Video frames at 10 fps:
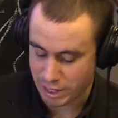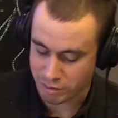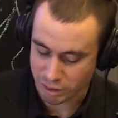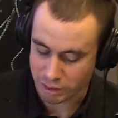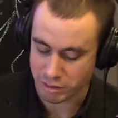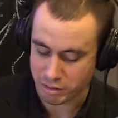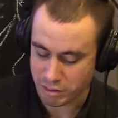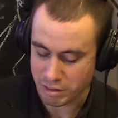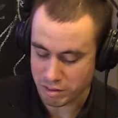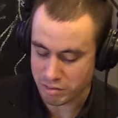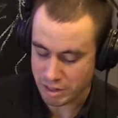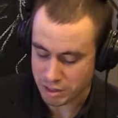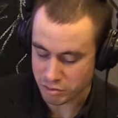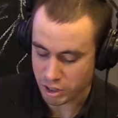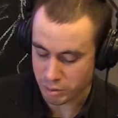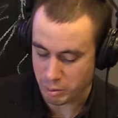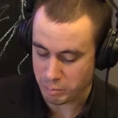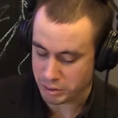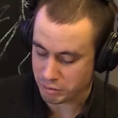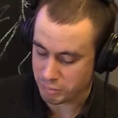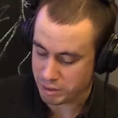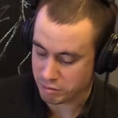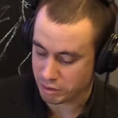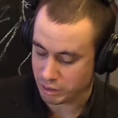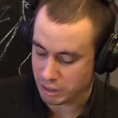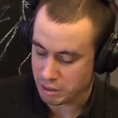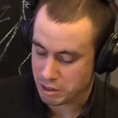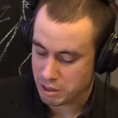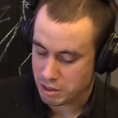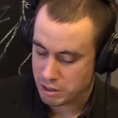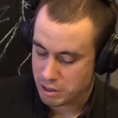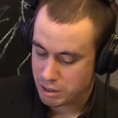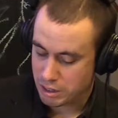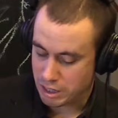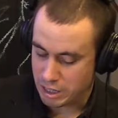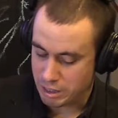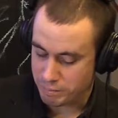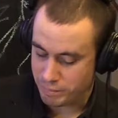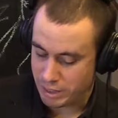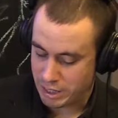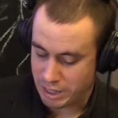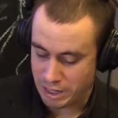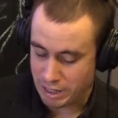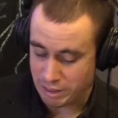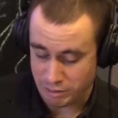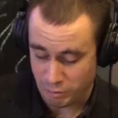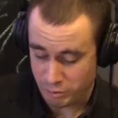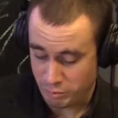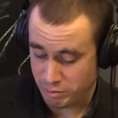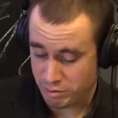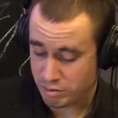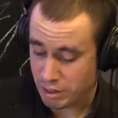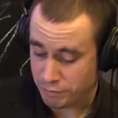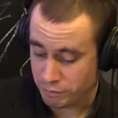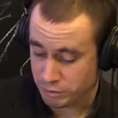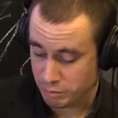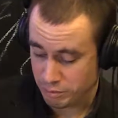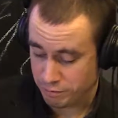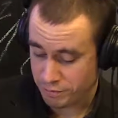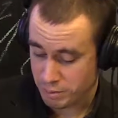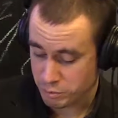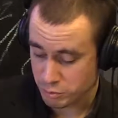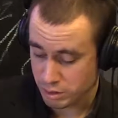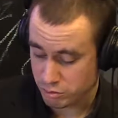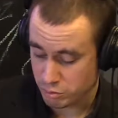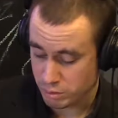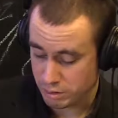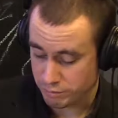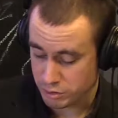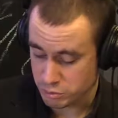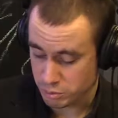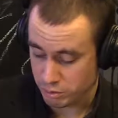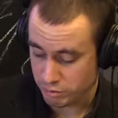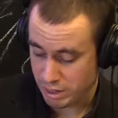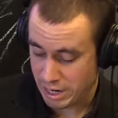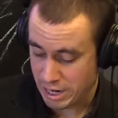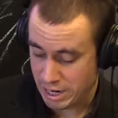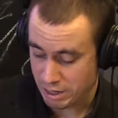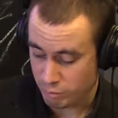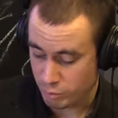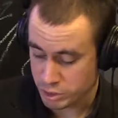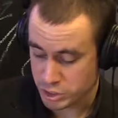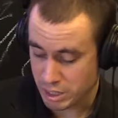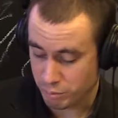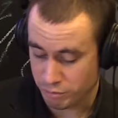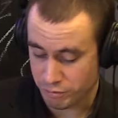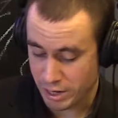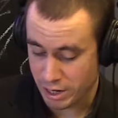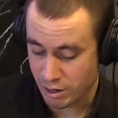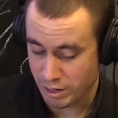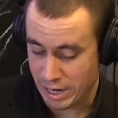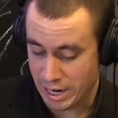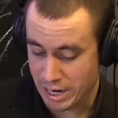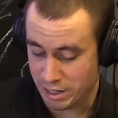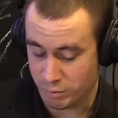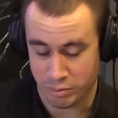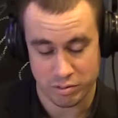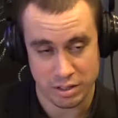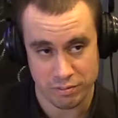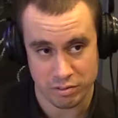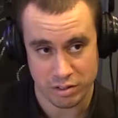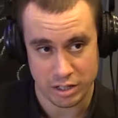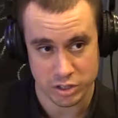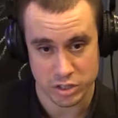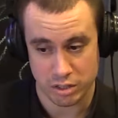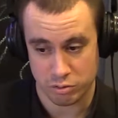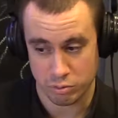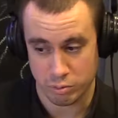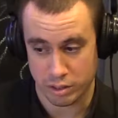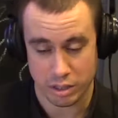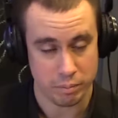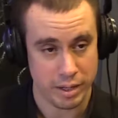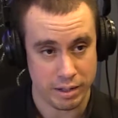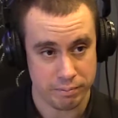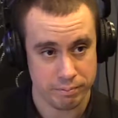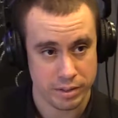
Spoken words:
sad to talk about because basically there was a scuffle, there was a fight between the two individuals, and one shot was fired, and it was a devastating shot to a young man.